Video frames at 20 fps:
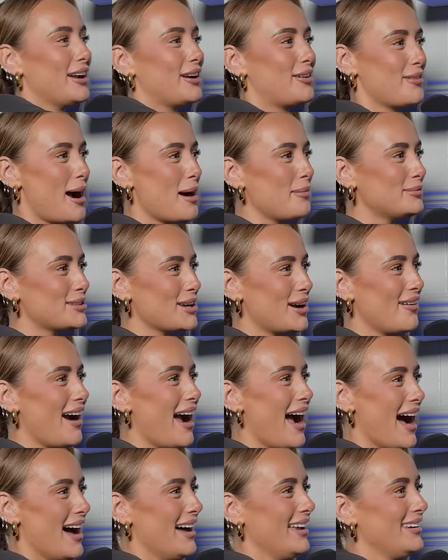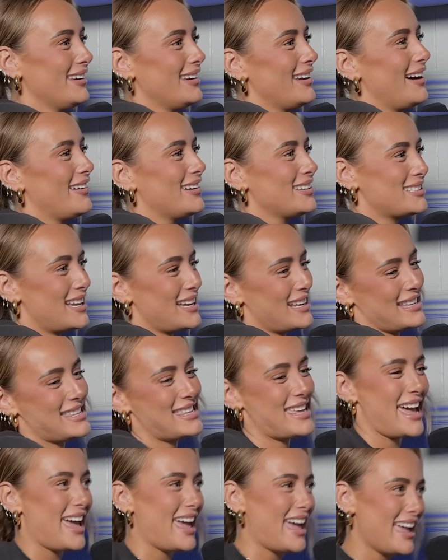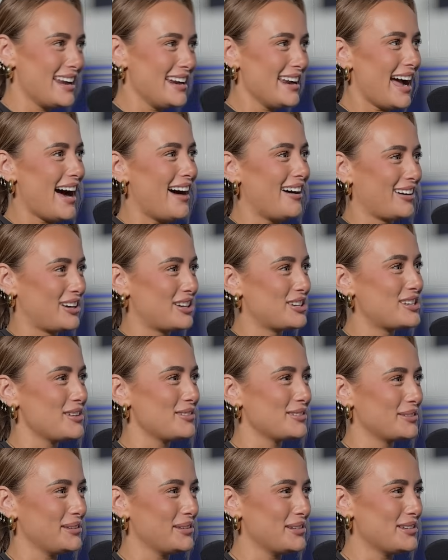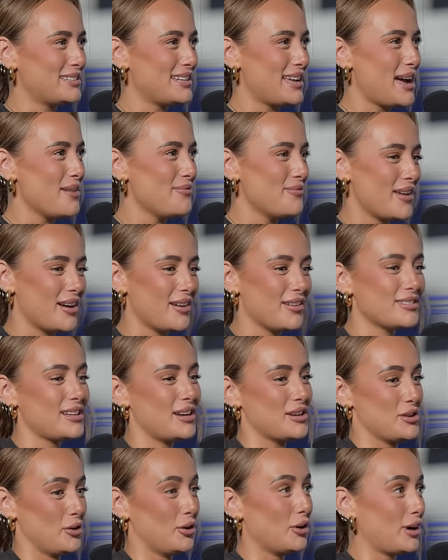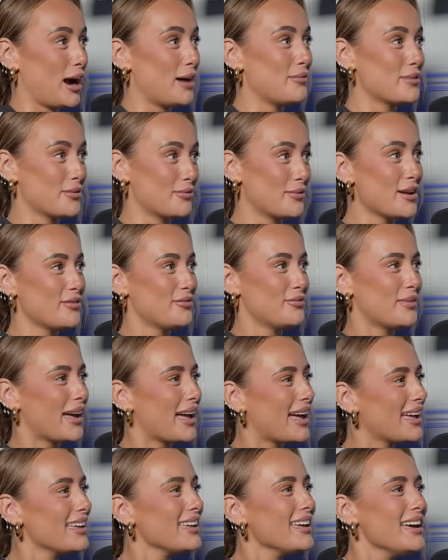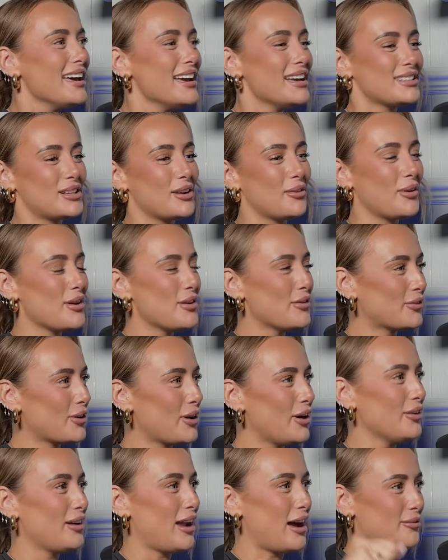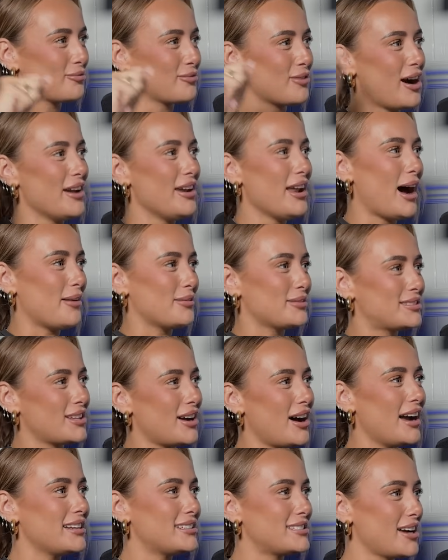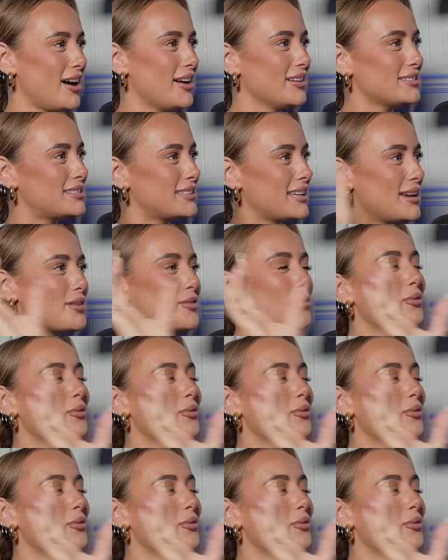Grabbed her hand and I was get in now, because she was on who dared me, and I was you're coming with me. So we've got run up, started dancing.